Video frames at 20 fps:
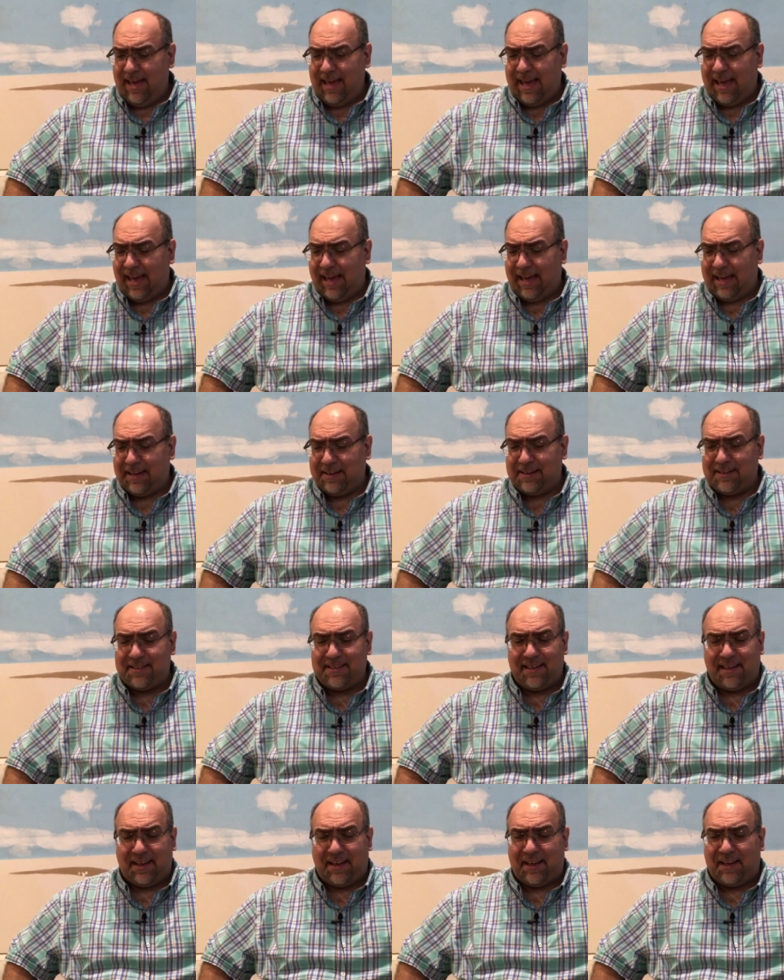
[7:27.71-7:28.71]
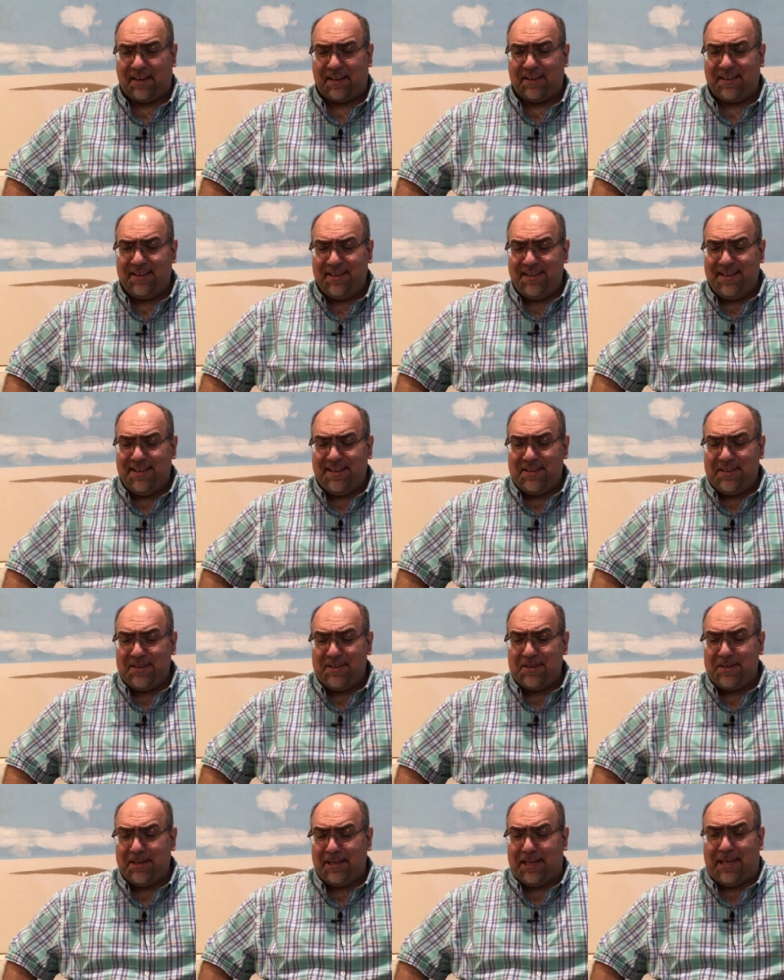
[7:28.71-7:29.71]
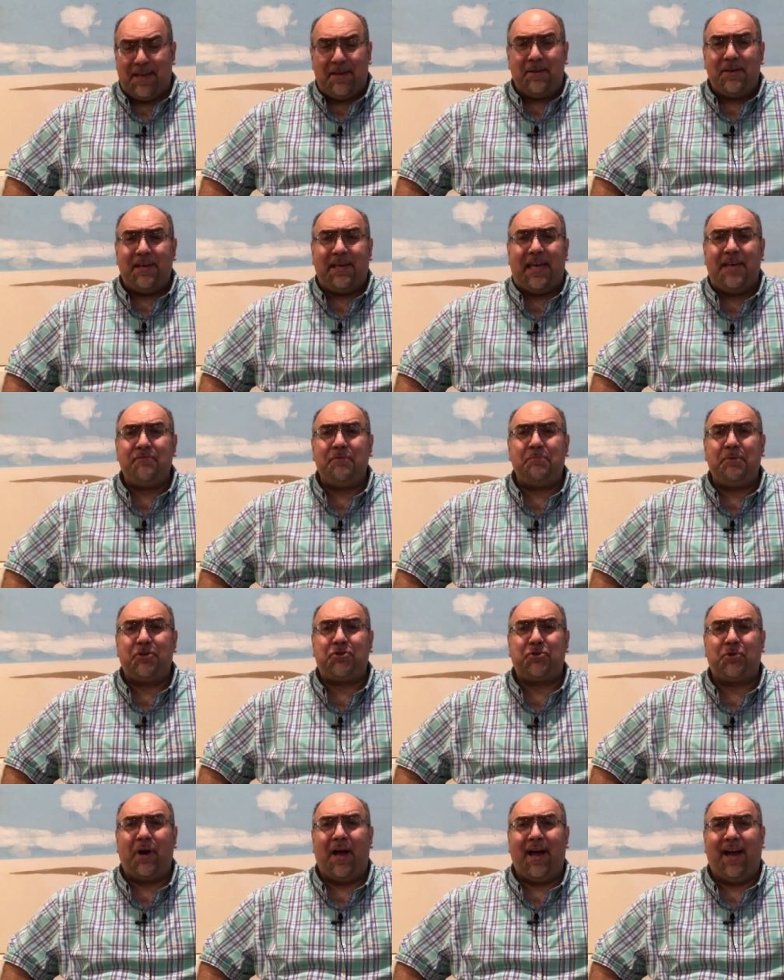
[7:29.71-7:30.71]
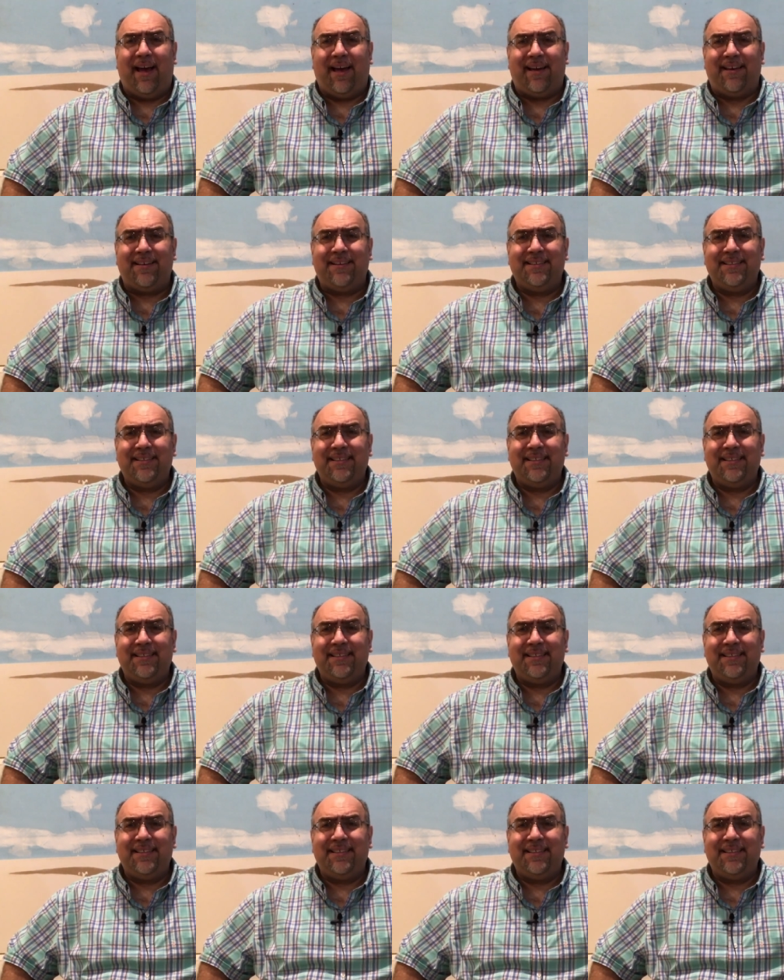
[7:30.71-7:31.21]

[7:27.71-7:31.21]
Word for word: And give them a try.